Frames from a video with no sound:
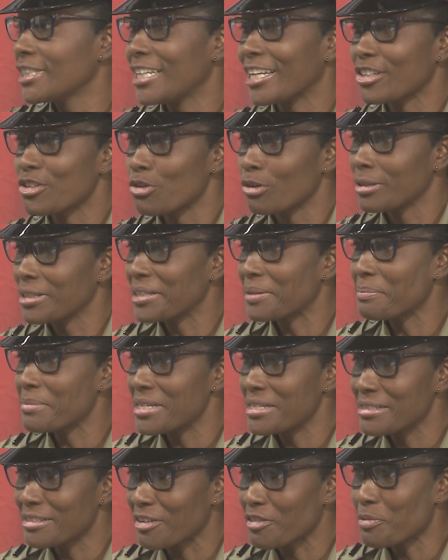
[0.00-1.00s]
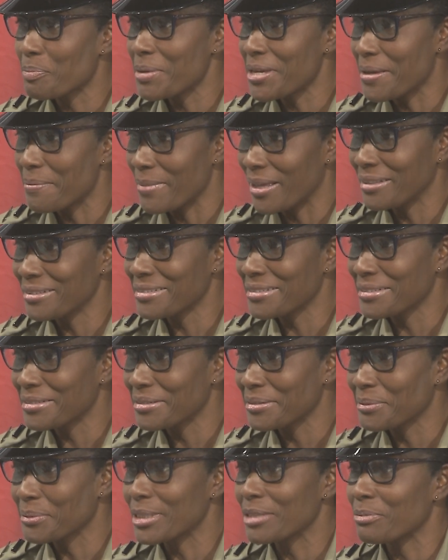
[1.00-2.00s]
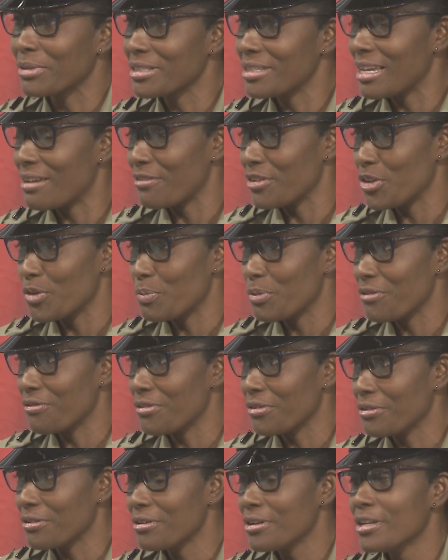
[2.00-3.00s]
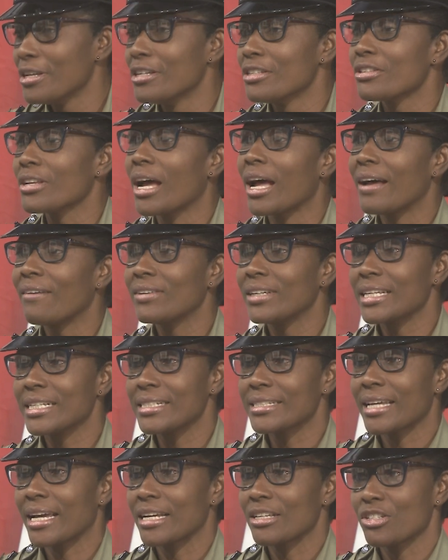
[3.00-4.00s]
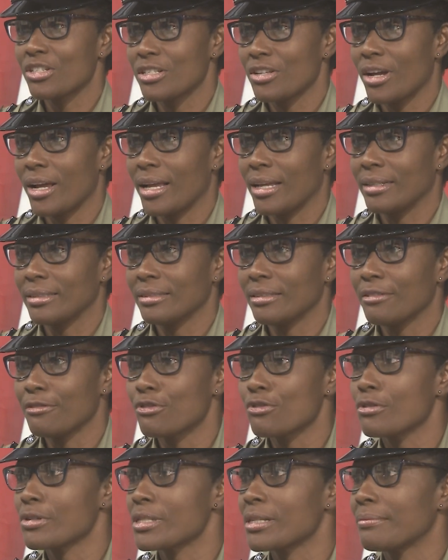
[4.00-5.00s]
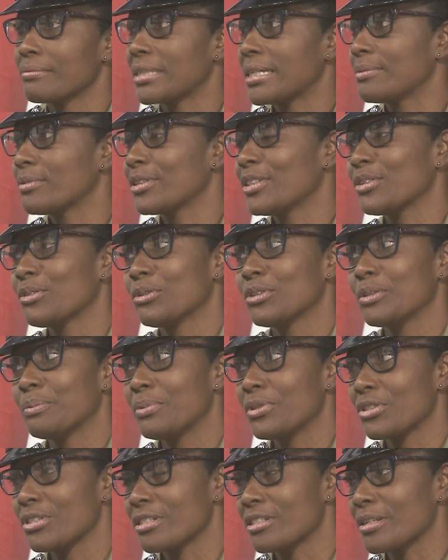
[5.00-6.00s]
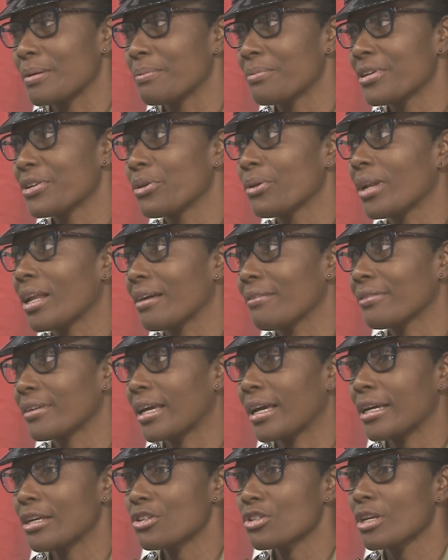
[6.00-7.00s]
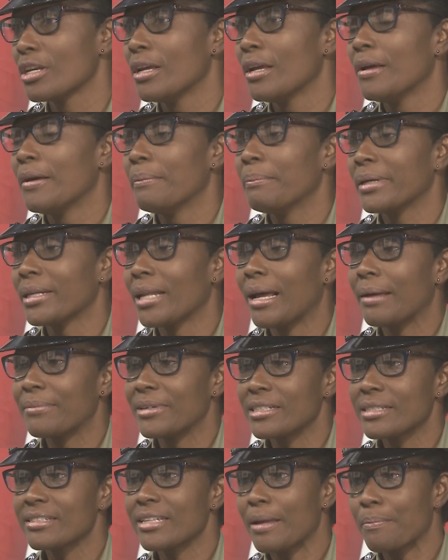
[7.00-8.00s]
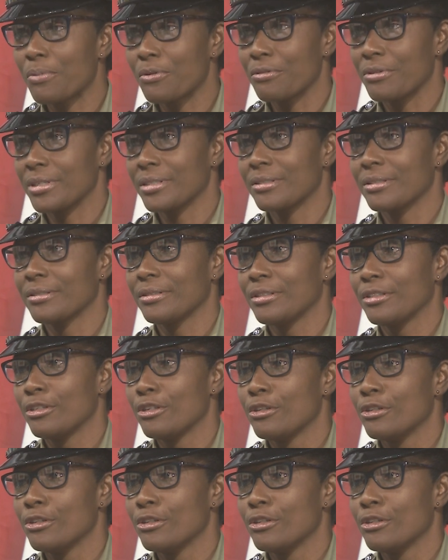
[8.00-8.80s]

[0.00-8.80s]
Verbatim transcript: electronic means of payment, with whichever you prefer, to have less cash in your hand. Of course, sometimes when you go to purchase something, you'll have cash, but have it separate